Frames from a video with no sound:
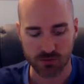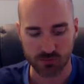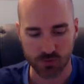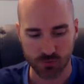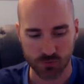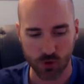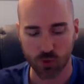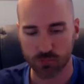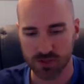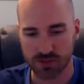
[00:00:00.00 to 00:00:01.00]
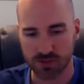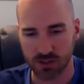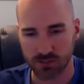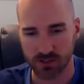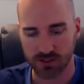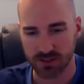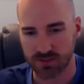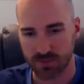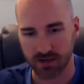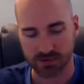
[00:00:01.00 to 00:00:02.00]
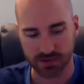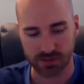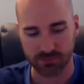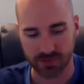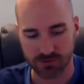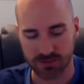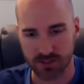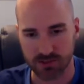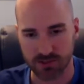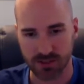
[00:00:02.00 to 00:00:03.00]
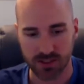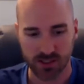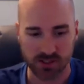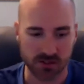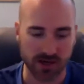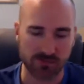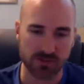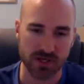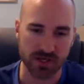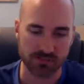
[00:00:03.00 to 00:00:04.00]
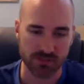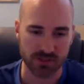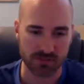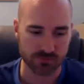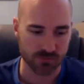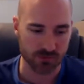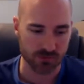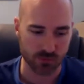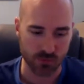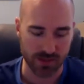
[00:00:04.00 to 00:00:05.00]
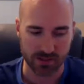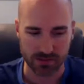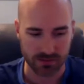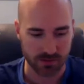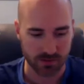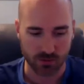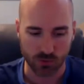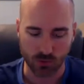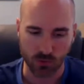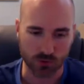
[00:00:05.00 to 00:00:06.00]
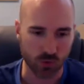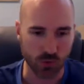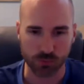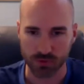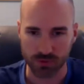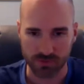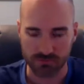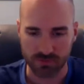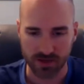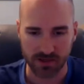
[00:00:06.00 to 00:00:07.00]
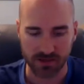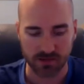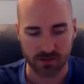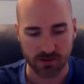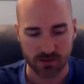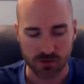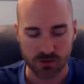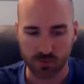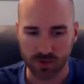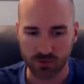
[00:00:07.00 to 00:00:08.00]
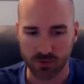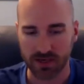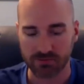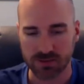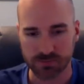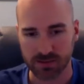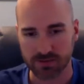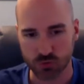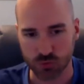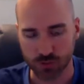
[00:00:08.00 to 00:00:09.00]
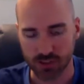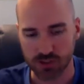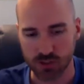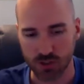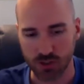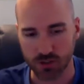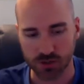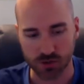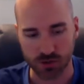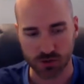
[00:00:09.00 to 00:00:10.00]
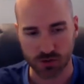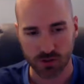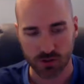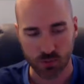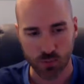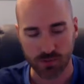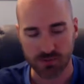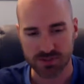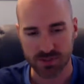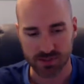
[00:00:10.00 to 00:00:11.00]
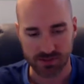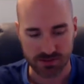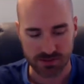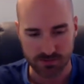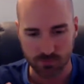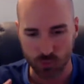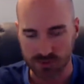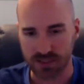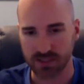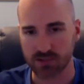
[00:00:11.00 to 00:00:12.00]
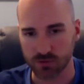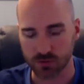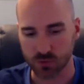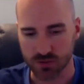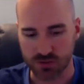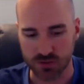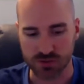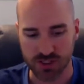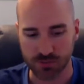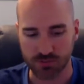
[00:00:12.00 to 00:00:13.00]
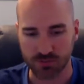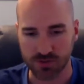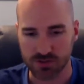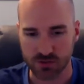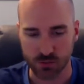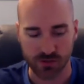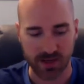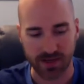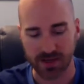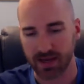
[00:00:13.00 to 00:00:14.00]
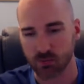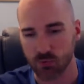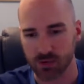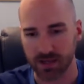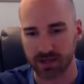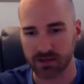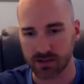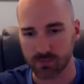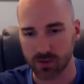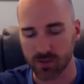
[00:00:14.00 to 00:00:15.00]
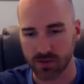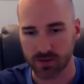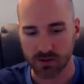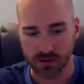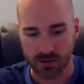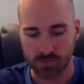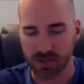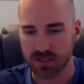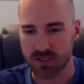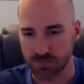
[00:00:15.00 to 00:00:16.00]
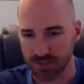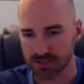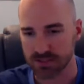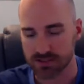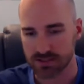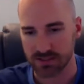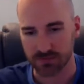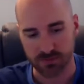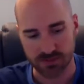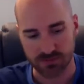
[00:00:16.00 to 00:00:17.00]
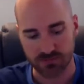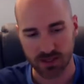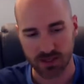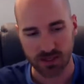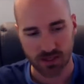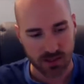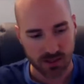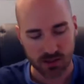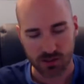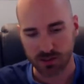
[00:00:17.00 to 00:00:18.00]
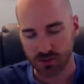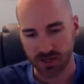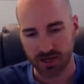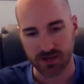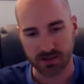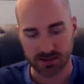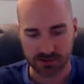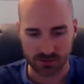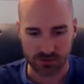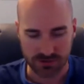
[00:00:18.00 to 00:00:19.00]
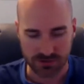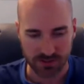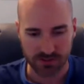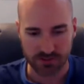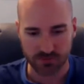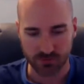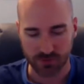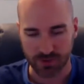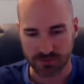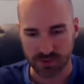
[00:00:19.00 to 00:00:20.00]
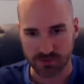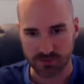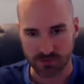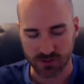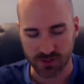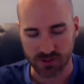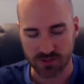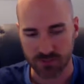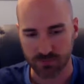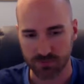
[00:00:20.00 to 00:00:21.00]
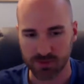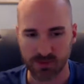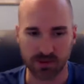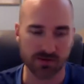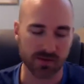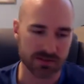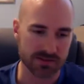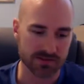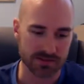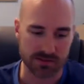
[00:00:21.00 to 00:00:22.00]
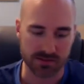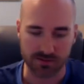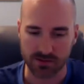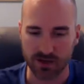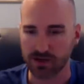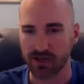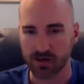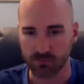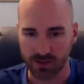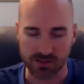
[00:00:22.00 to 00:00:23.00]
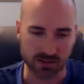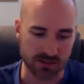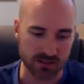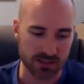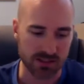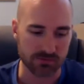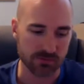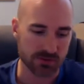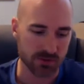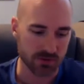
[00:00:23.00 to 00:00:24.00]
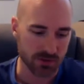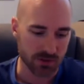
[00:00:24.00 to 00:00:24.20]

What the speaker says: if your homepage is all about kids bouncing in the bounce house and your advertisement is for a wedding or corporate event, you might want to have a special page on your website that's more tailored towards those type of events. So when that ad will land them on the page that makes sense to them. Because if they click on your ad and it looks like it's for bounce houses for kids, they might be like, oh, that's just, they're not going to have what I need and leave. So